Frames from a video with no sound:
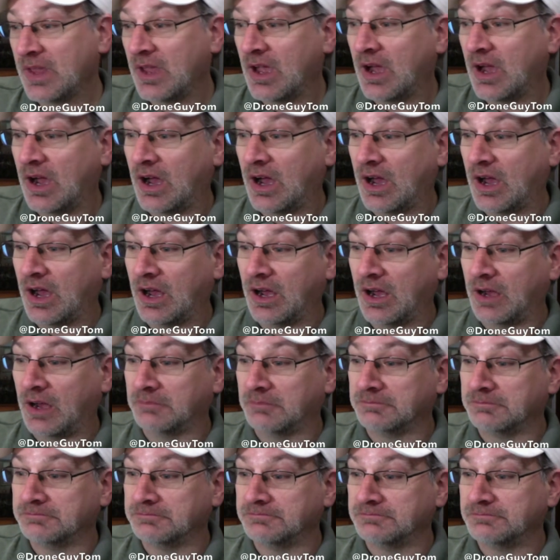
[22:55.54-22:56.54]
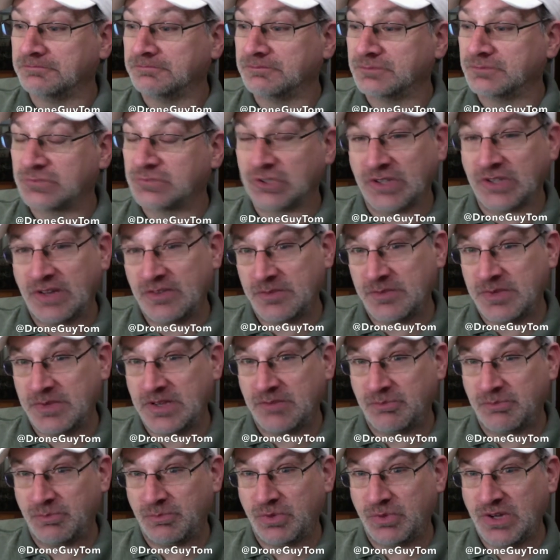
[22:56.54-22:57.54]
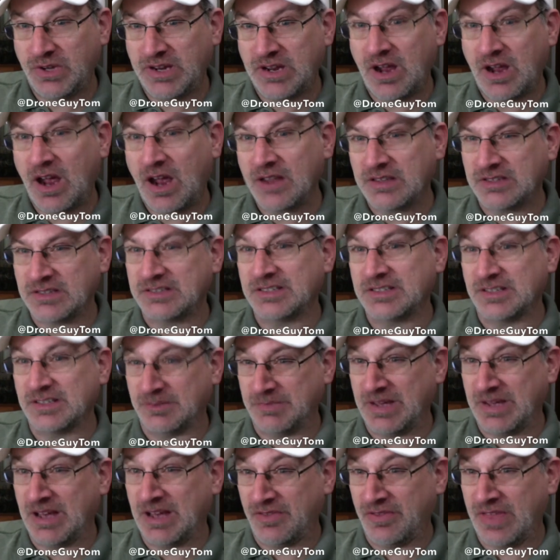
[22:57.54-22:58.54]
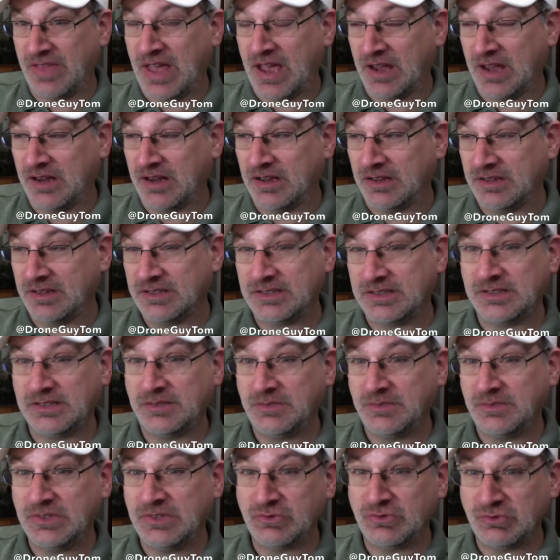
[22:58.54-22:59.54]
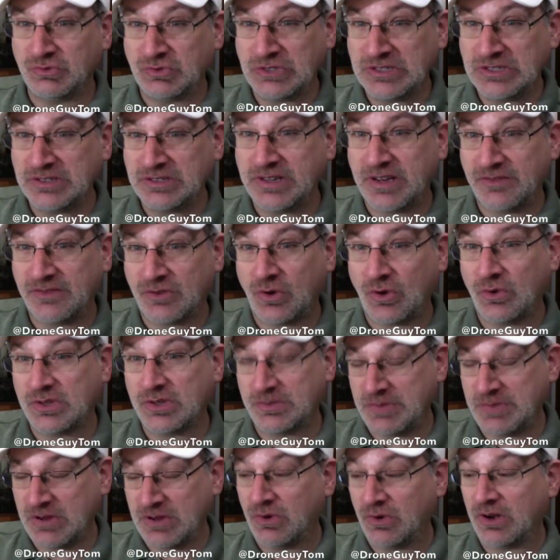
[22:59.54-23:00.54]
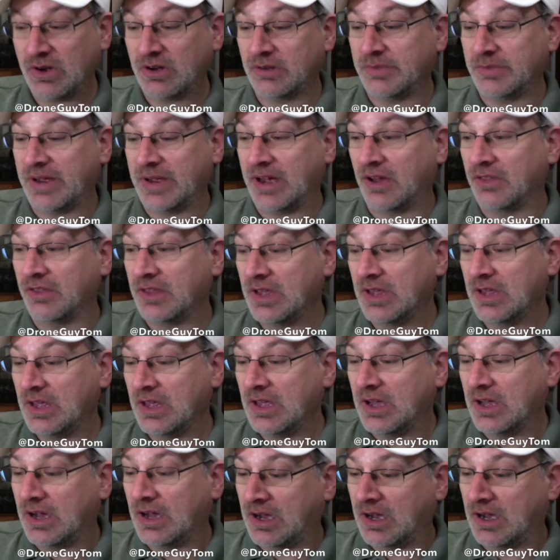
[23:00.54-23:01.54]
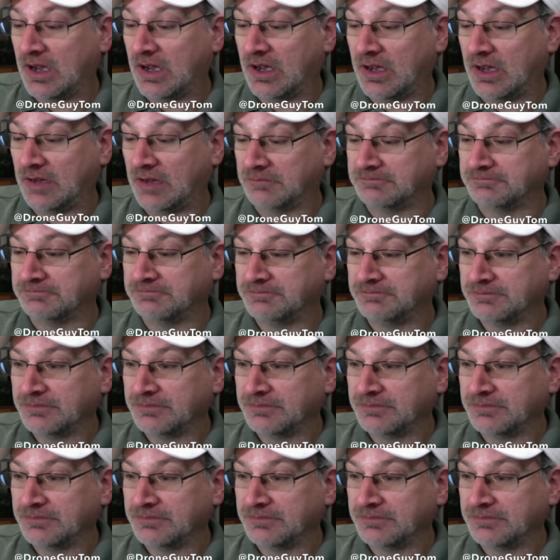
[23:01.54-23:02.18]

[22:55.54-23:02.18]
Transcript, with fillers: um, so you have to be pretty cognizant about that. Uh, that's something you really have to always be aware about. Um,